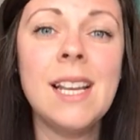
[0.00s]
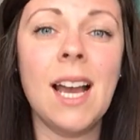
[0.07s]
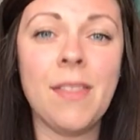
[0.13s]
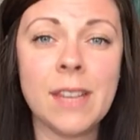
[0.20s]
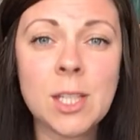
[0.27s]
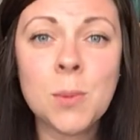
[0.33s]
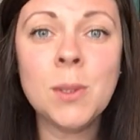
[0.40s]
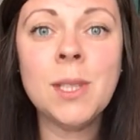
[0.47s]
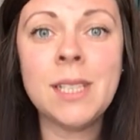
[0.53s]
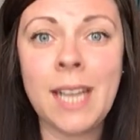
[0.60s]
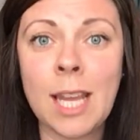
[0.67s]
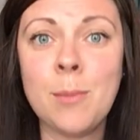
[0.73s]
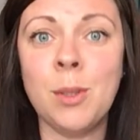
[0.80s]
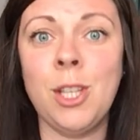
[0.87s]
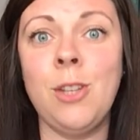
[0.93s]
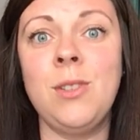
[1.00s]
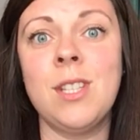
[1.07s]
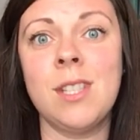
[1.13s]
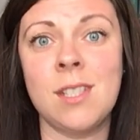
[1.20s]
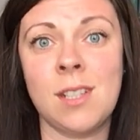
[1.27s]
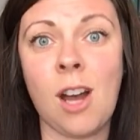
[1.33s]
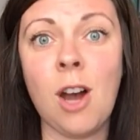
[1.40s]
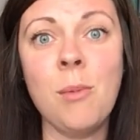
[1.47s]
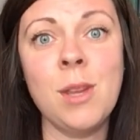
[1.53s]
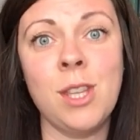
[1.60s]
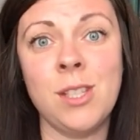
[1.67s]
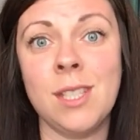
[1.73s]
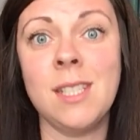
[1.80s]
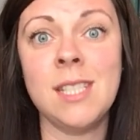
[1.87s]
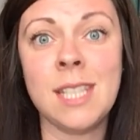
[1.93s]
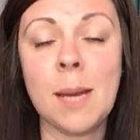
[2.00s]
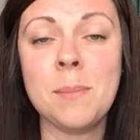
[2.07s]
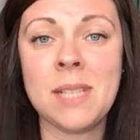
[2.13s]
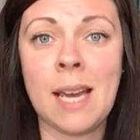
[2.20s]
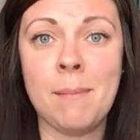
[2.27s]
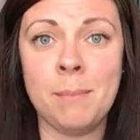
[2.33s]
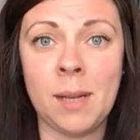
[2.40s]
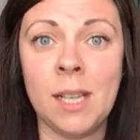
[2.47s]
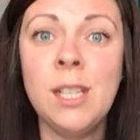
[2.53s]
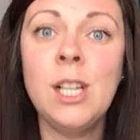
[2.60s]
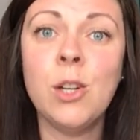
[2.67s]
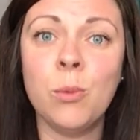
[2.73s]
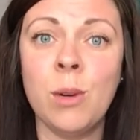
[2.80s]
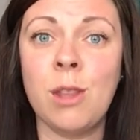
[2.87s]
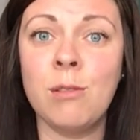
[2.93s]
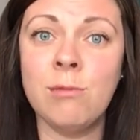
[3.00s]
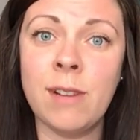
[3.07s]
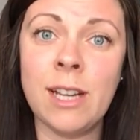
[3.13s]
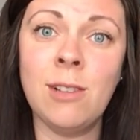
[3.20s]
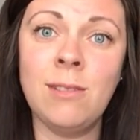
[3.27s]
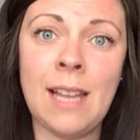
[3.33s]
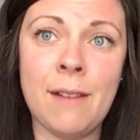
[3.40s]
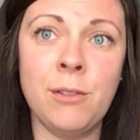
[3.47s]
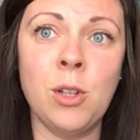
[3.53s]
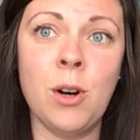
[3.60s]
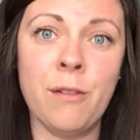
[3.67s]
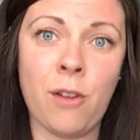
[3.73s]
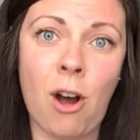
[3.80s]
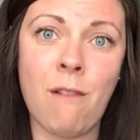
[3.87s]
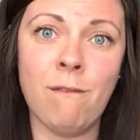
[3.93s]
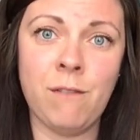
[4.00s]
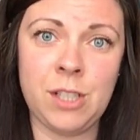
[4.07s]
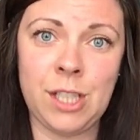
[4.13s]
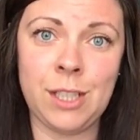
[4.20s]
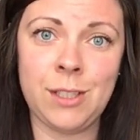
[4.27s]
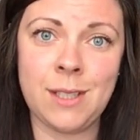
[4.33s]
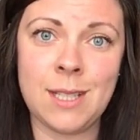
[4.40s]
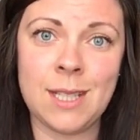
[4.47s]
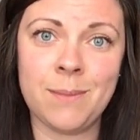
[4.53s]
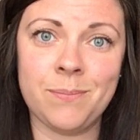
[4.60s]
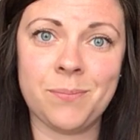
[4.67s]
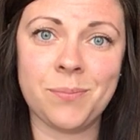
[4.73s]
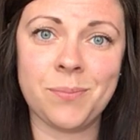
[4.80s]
and this will enable you to start with us in September with a real level of confidence.